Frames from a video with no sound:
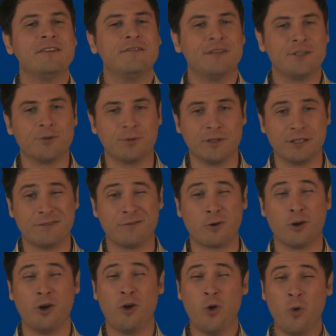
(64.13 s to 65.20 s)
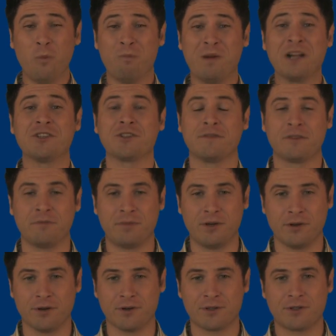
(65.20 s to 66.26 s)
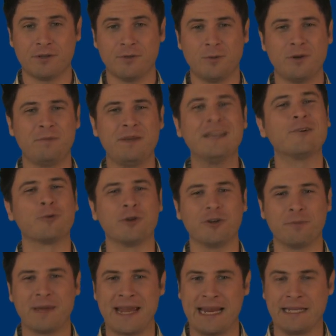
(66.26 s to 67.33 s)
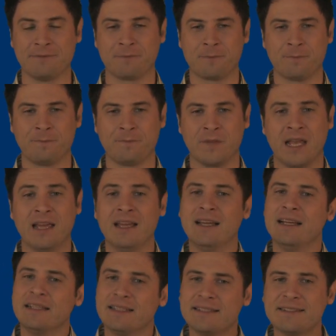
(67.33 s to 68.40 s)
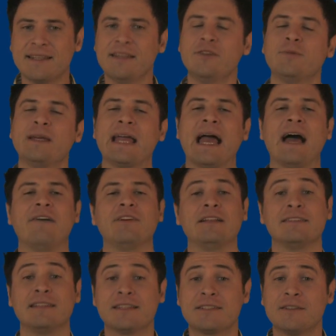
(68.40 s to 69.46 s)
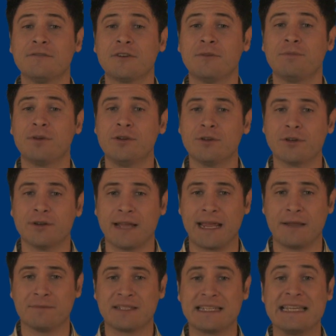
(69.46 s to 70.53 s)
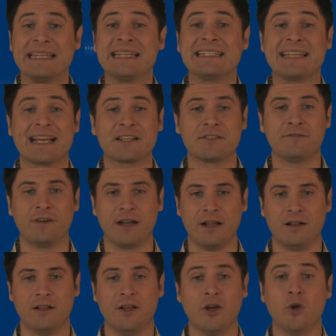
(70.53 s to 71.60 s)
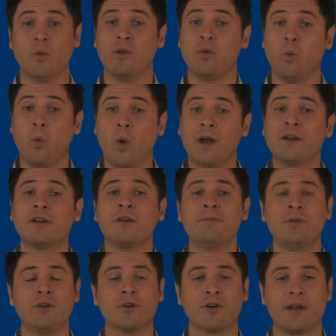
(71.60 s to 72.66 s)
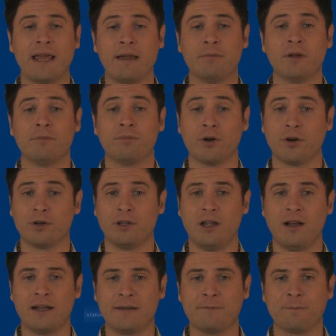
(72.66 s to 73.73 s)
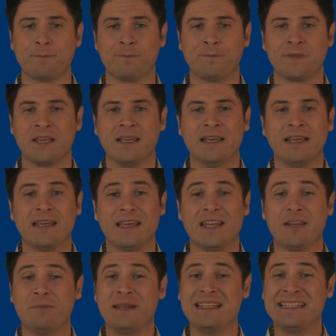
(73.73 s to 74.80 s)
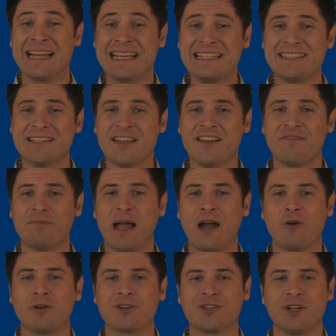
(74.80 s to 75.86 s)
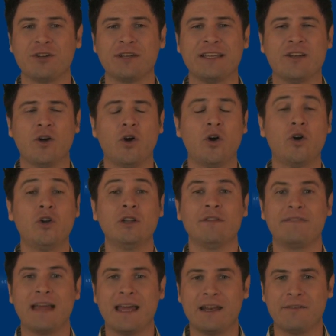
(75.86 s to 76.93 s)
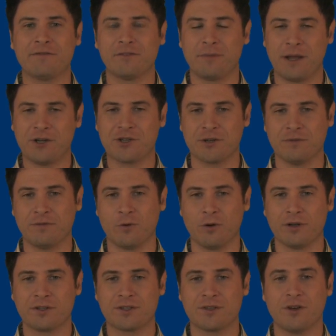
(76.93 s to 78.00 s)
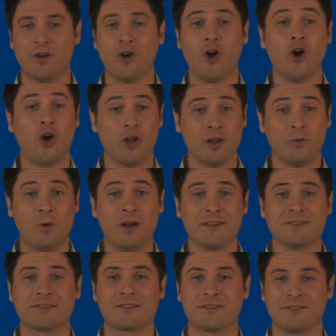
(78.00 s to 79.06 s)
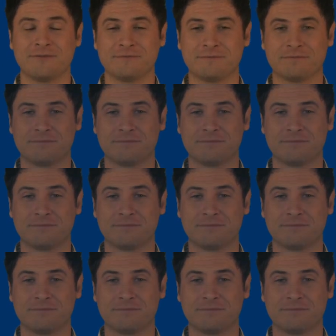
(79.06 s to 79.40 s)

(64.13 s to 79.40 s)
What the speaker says: individually for a whole bunch of computers would be a real pain. Let's say that we have a list of computer names in a text file with one computer name per line. It'd be nice to have PowerShell get all of that information for us all at once.